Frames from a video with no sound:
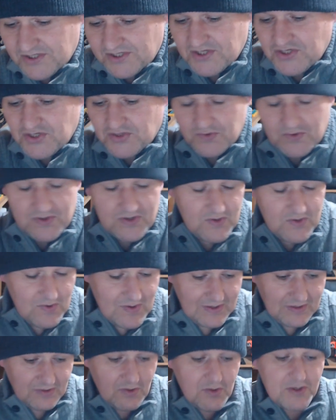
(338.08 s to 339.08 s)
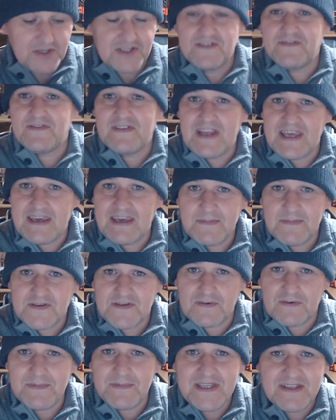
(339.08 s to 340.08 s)
to show you, lots of names
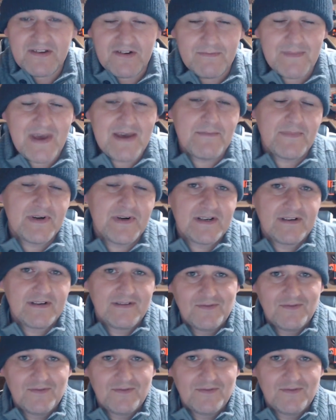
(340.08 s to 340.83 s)
for me to remember,